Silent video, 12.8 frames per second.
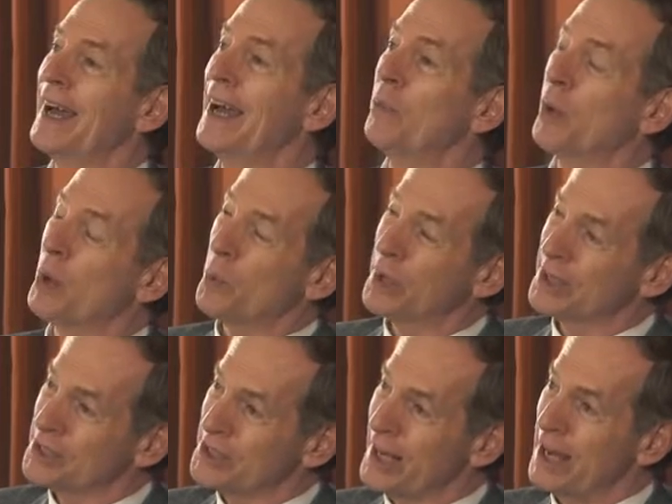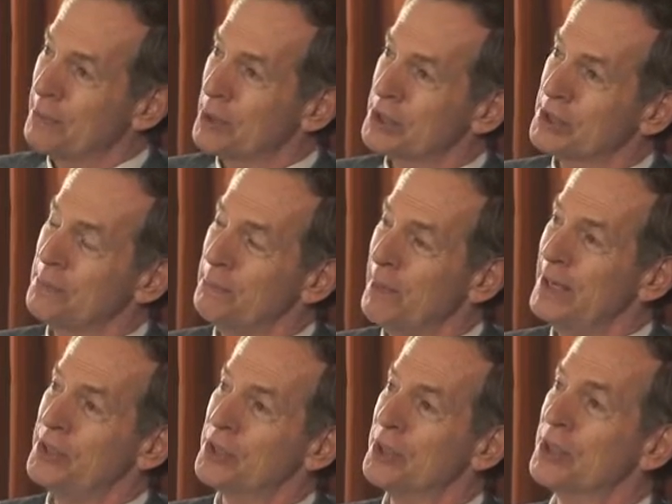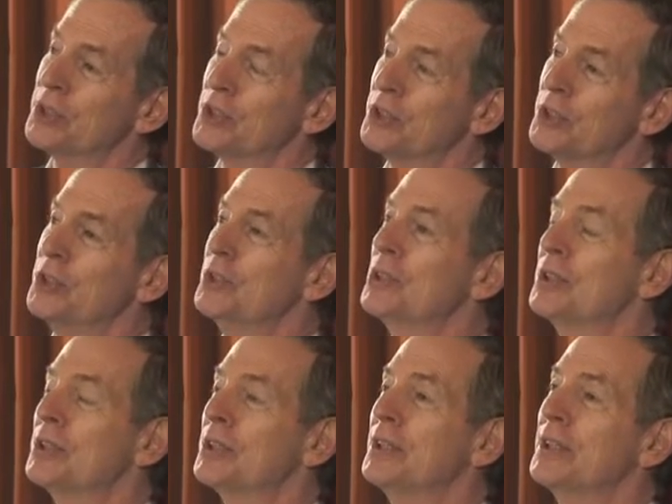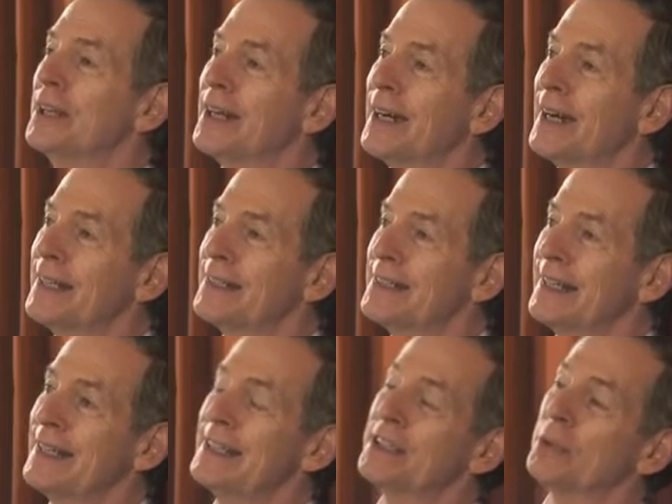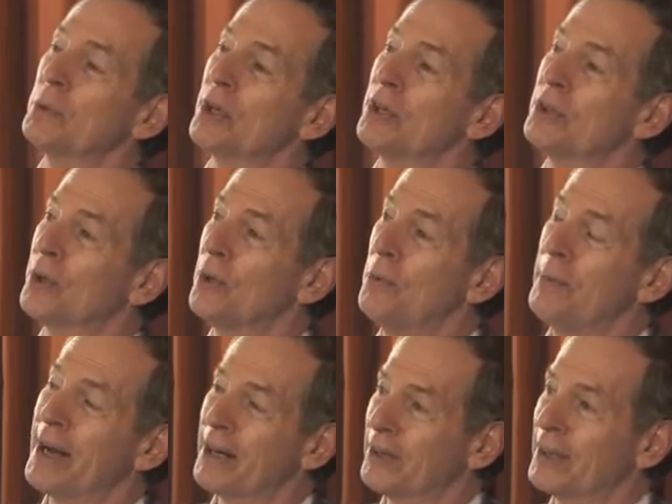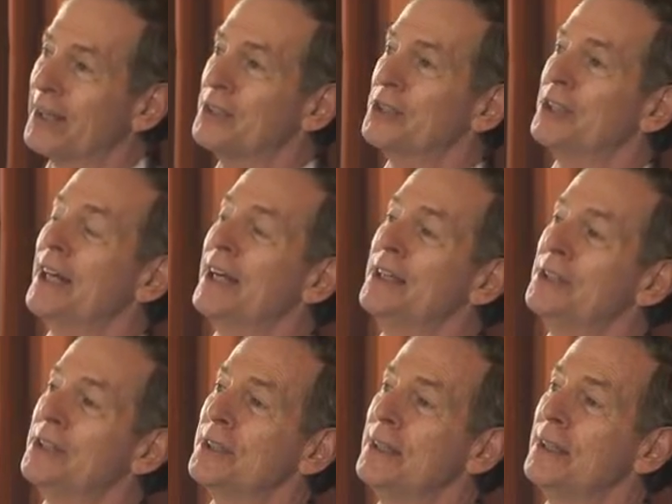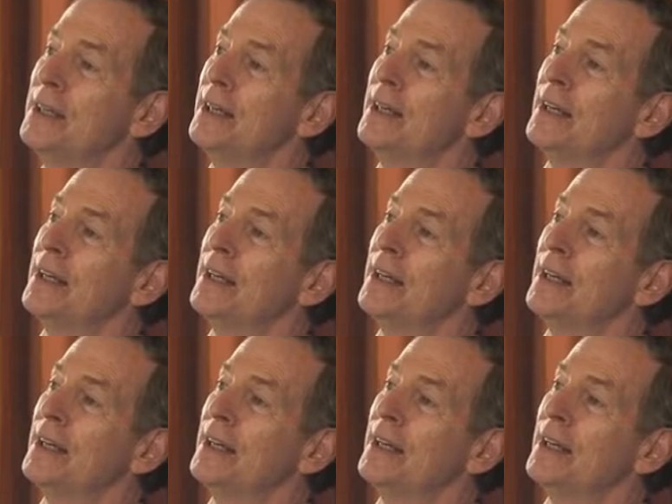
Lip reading: And we would establish major institutions in the United States that would control medical education,